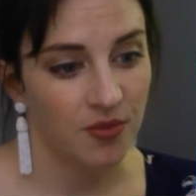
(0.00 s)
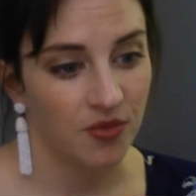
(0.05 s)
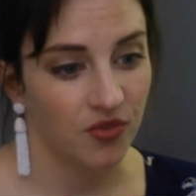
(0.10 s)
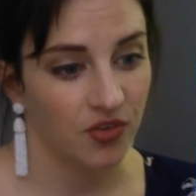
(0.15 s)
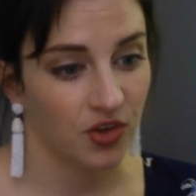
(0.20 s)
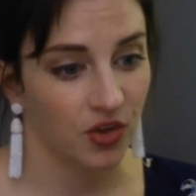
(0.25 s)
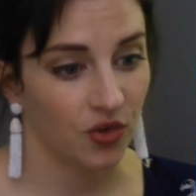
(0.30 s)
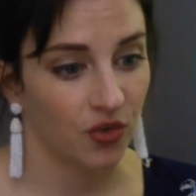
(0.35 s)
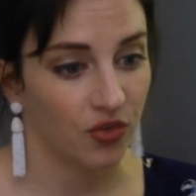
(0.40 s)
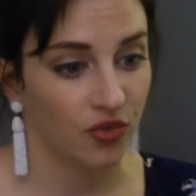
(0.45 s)

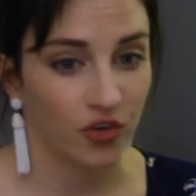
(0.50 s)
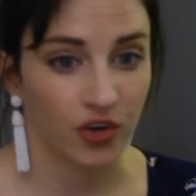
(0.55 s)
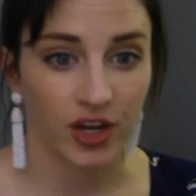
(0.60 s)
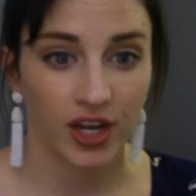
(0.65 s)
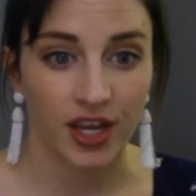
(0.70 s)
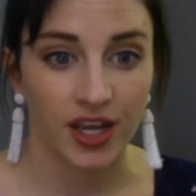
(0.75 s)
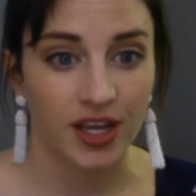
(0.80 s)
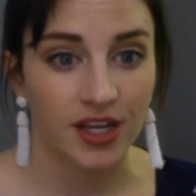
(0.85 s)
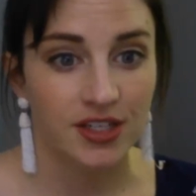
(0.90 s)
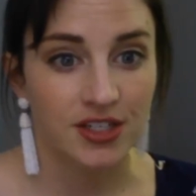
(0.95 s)
feel
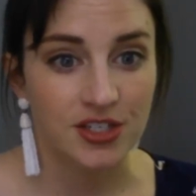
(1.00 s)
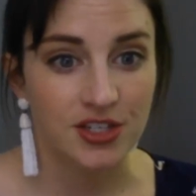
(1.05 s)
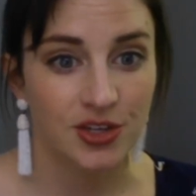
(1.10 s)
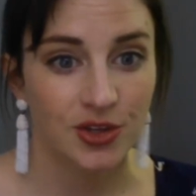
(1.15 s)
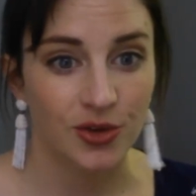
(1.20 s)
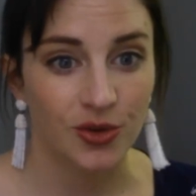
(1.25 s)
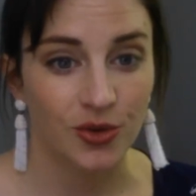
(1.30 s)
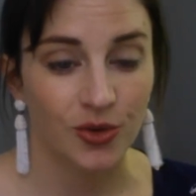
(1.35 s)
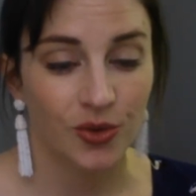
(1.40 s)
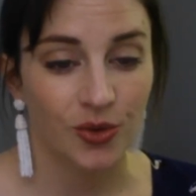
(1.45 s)
free
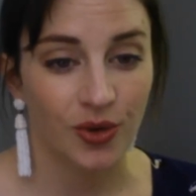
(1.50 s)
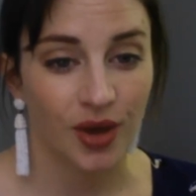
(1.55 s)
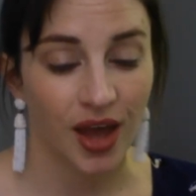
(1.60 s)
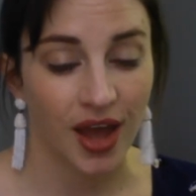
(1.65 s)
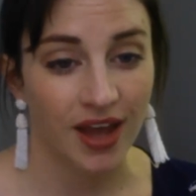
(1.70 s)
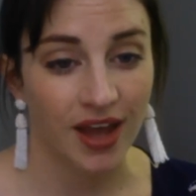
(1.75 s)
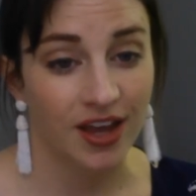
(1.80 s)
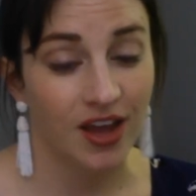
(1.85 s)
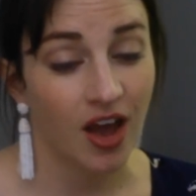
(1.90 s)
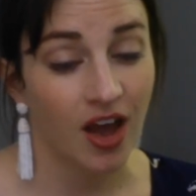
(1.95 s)
to
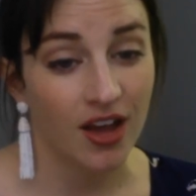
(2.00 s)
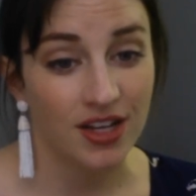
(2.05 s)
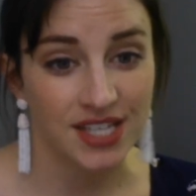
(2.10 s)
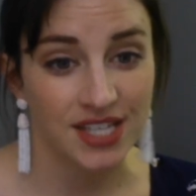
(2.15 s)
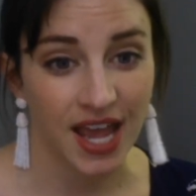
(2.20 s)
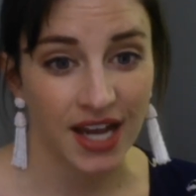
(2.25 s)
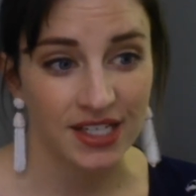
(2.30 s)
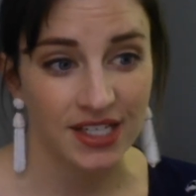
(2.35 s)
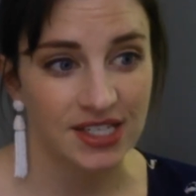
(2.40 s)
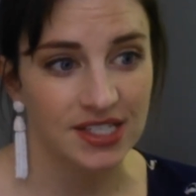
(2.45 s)

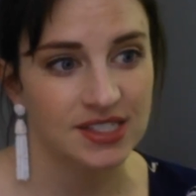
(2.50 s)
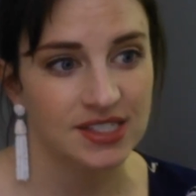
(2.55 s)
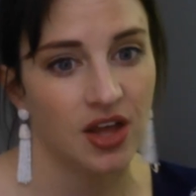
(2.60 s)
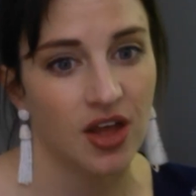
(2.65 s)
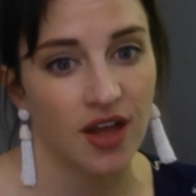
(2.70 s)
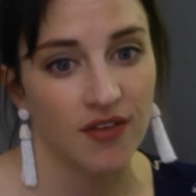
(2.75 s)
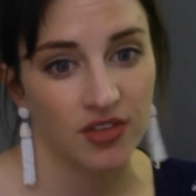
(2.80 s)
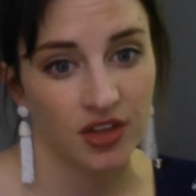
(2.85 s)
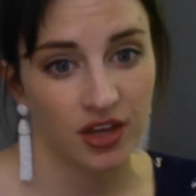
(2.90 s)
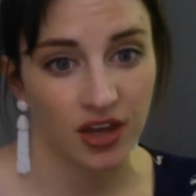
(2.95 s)
contact us. I'll
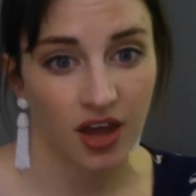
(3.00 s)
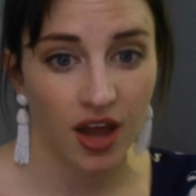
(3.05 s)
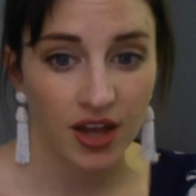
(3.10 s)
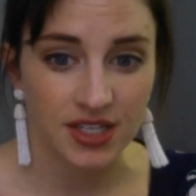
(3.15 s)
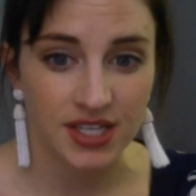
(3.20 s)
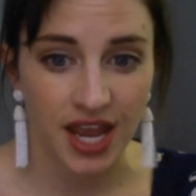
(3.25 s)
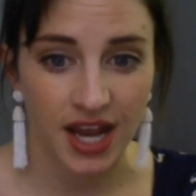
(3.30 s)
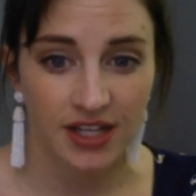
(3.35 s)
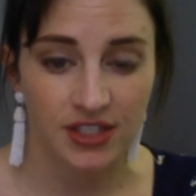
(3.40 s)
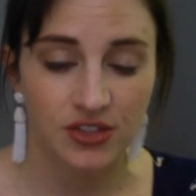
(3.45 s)
have the
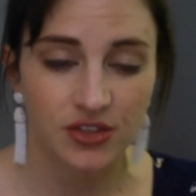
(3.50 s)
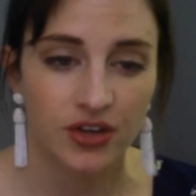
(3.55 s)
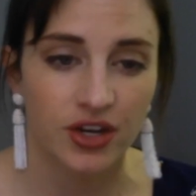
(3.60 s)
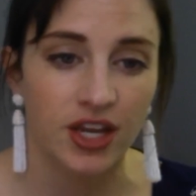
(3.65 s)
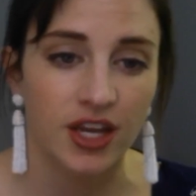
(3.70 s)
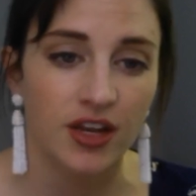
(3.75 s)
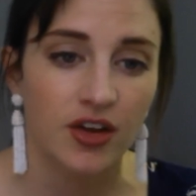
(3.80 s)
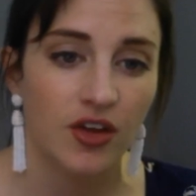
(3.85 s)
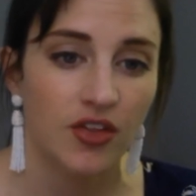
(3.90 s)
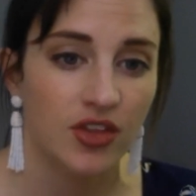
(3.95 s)
contact
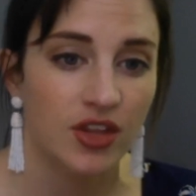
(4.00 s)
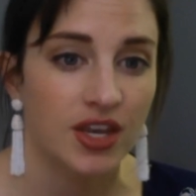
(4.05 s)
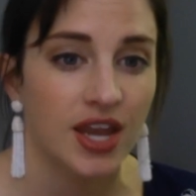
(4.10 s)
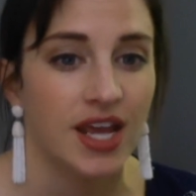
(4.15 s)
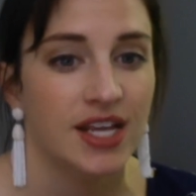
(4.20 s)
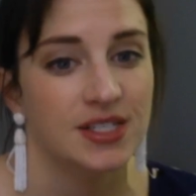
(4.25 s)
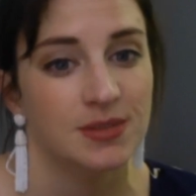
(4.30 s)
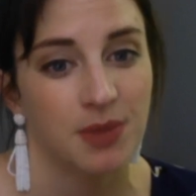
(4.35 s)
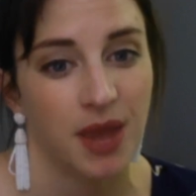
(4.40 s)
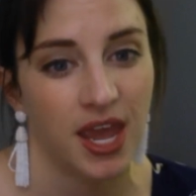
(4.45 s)
screen on the
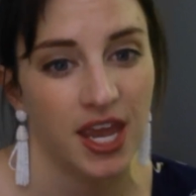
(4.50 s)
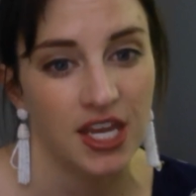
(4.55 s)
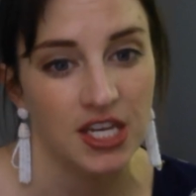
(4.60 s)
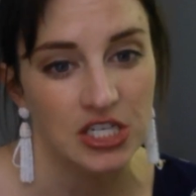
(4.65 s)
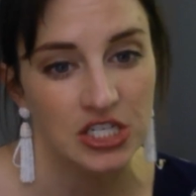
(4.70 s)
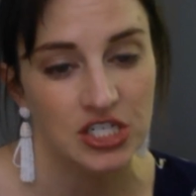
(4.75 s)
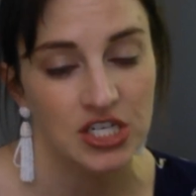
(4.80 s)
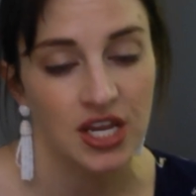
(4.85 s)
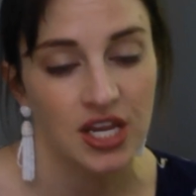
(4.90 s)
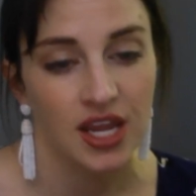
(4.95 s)
next
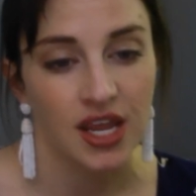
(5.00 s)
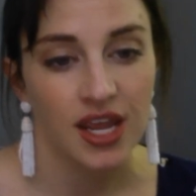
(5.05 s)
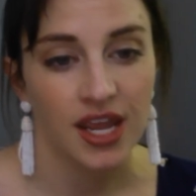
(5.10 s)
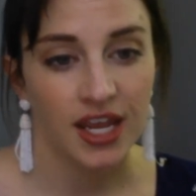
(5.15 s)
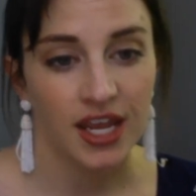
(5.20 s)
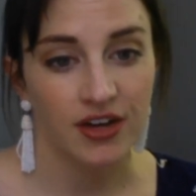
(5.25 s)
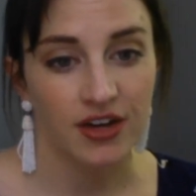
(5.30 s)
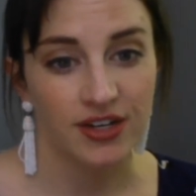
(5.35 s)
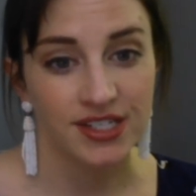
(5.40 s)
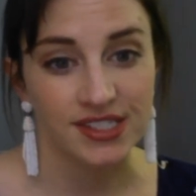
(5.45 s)
page
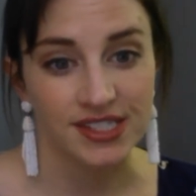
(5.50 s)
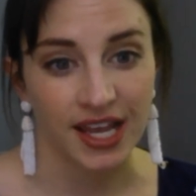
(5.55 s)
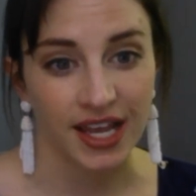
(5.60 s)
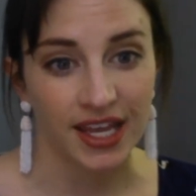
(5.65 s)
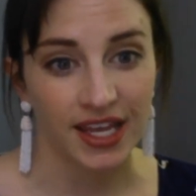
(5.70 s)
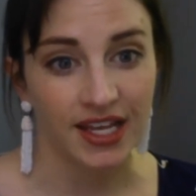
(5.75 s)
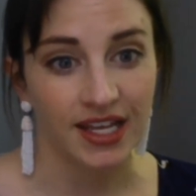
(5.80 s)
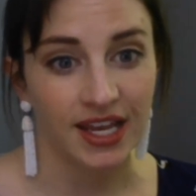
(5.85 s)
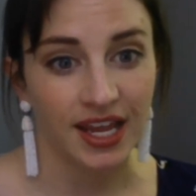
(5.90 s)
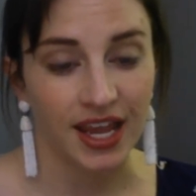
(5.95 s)
here in a
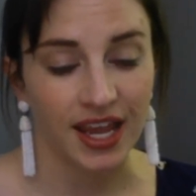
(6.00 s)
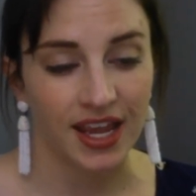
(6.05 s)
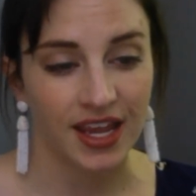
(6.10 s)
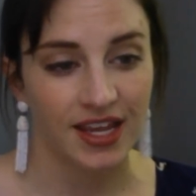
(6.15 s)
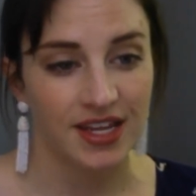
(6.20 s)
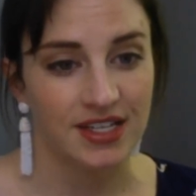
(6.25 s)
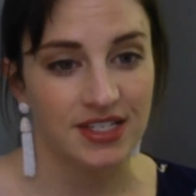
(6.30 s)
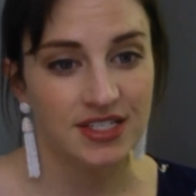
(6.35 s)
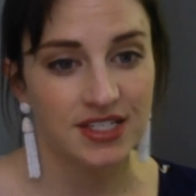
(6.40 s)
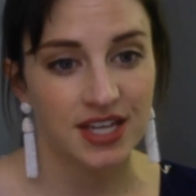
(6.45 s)
second,
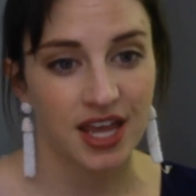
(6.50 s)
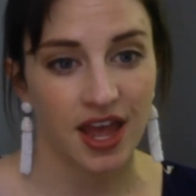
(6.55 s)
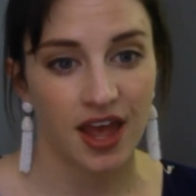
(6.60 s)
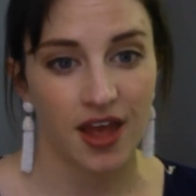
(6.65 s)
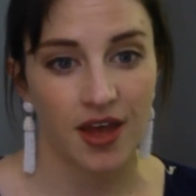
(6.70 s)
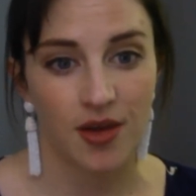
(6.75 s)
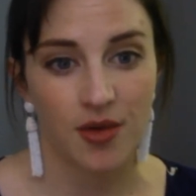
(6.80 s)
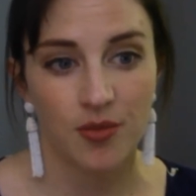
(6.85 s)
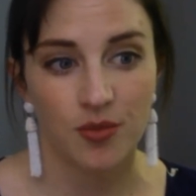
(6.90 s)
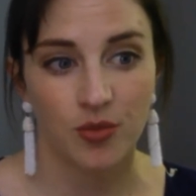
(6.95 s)

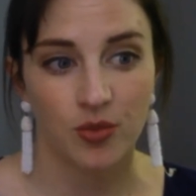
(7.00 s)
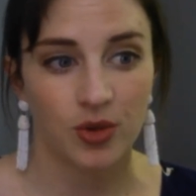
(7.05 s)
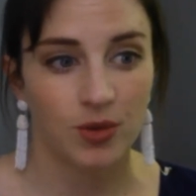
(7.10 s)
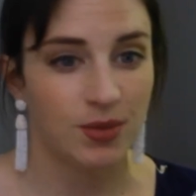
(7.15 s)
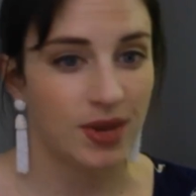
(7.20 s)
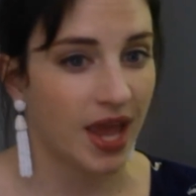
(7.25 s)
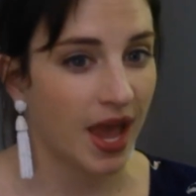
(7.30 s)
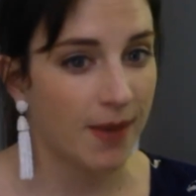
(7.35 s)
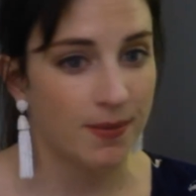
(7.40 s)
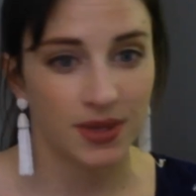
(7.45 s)
and we'd be
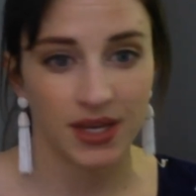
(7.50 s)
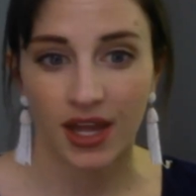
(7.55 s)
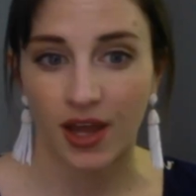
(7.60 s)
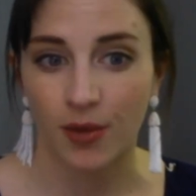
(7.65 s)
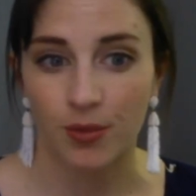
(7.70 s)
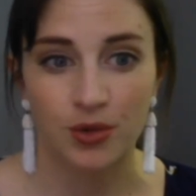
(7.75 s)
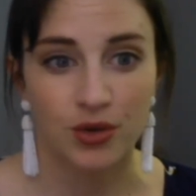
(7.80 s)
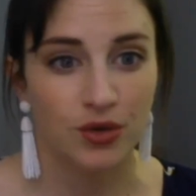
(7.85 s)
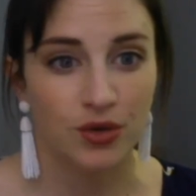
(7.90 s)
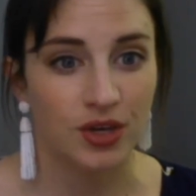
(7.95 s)
happy to
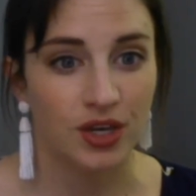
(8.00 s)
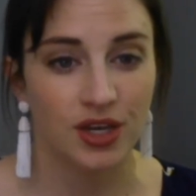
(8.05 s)
help you in any